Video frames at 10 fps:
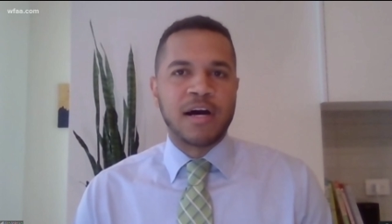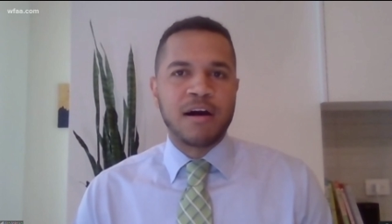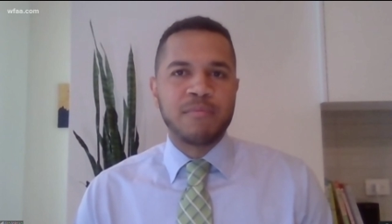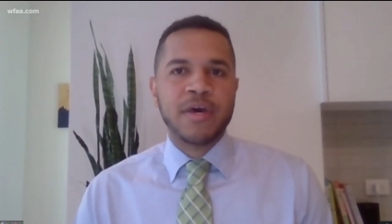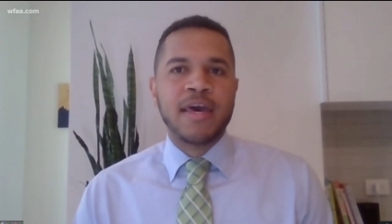
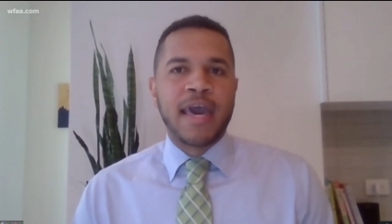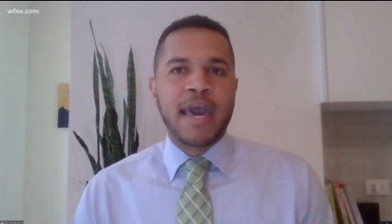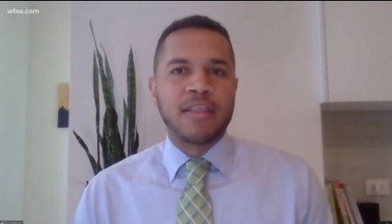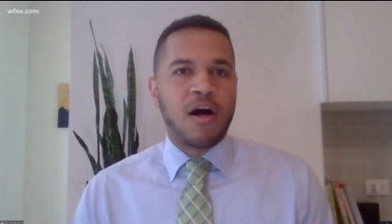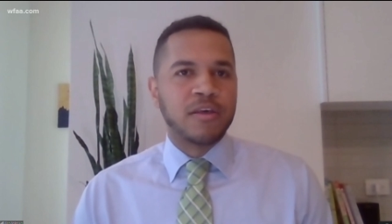up,
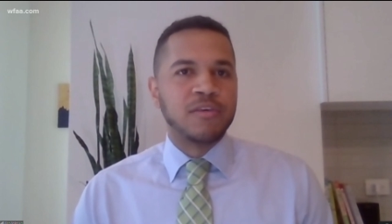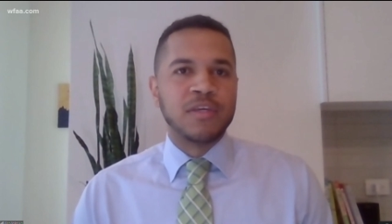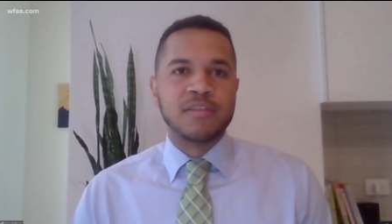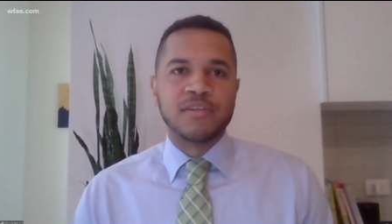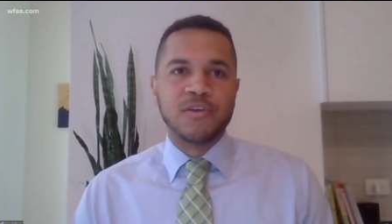and all you
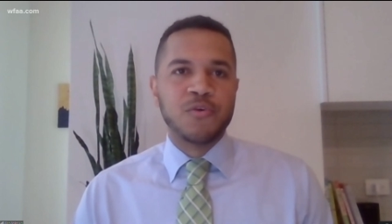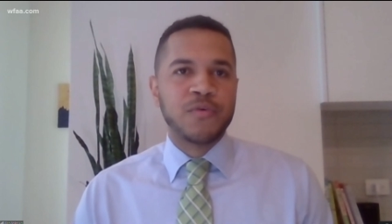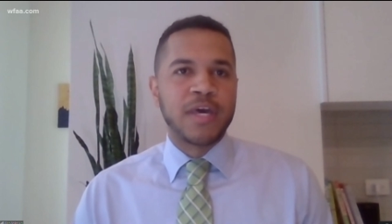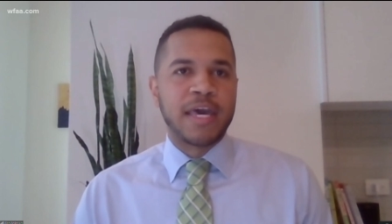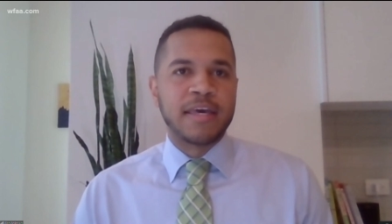need to
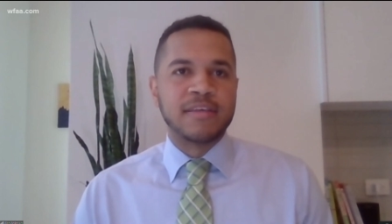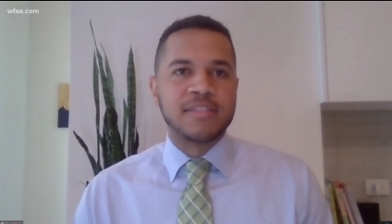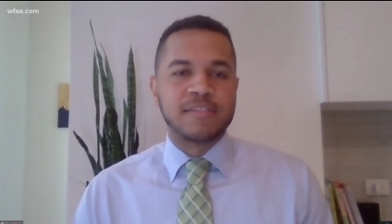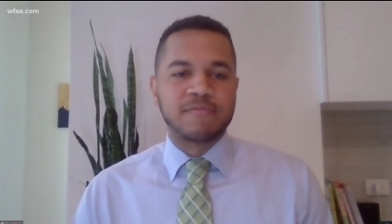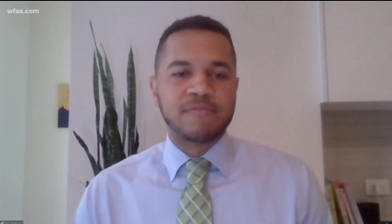do
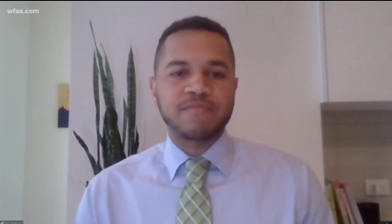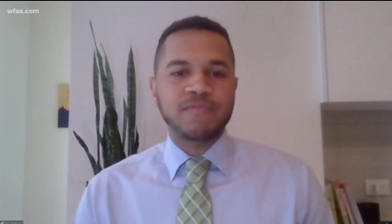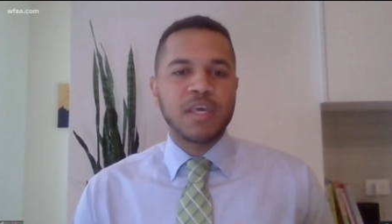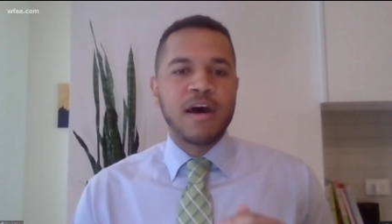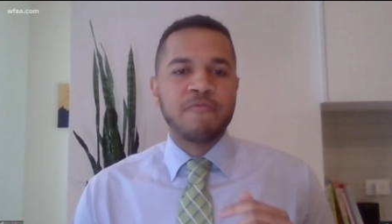is
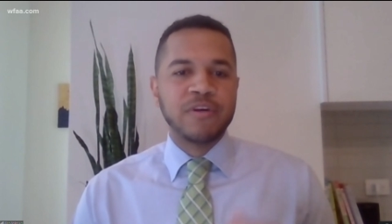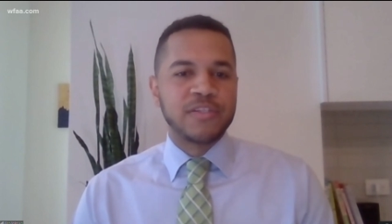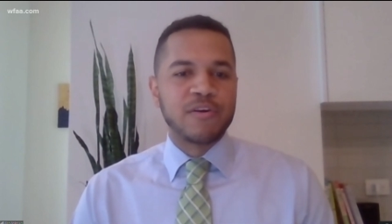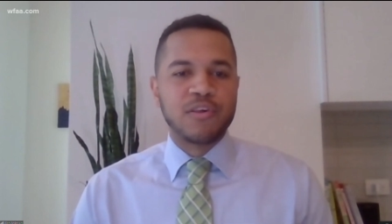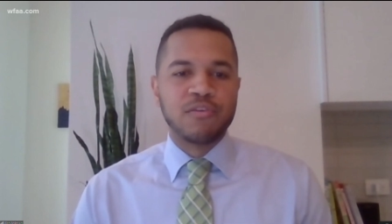um,
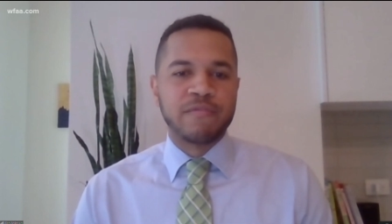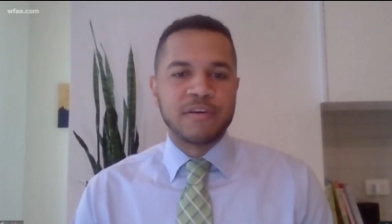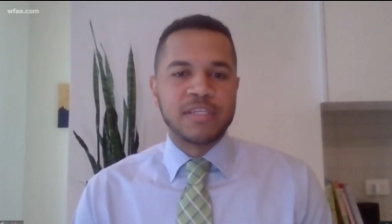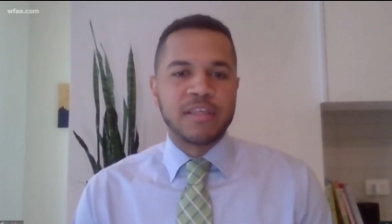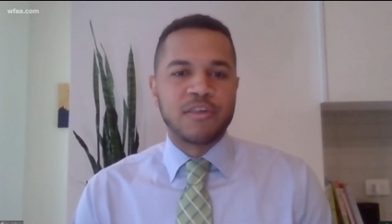research the
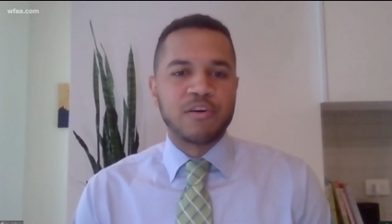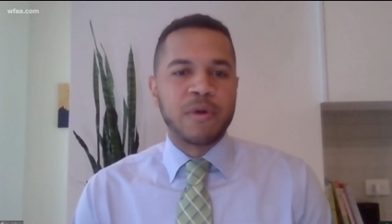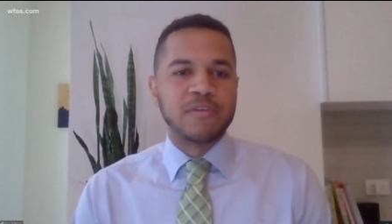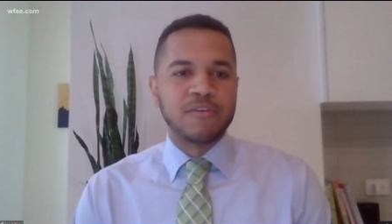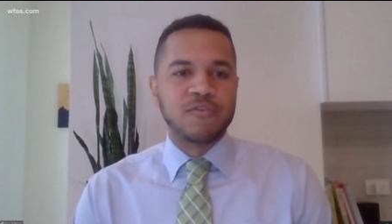university that you're
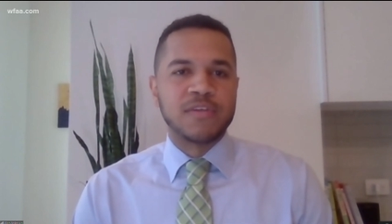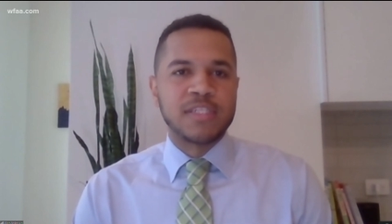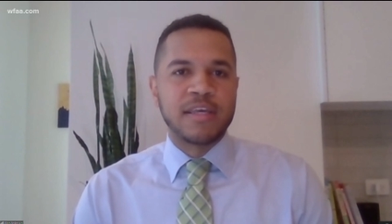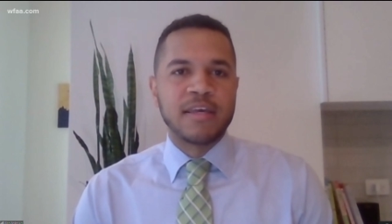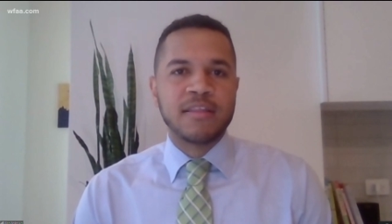most
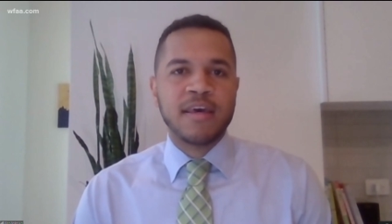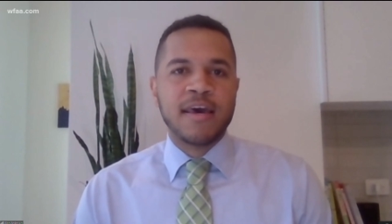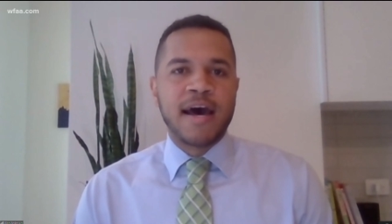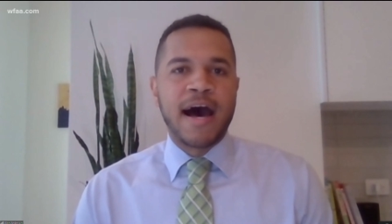interested in.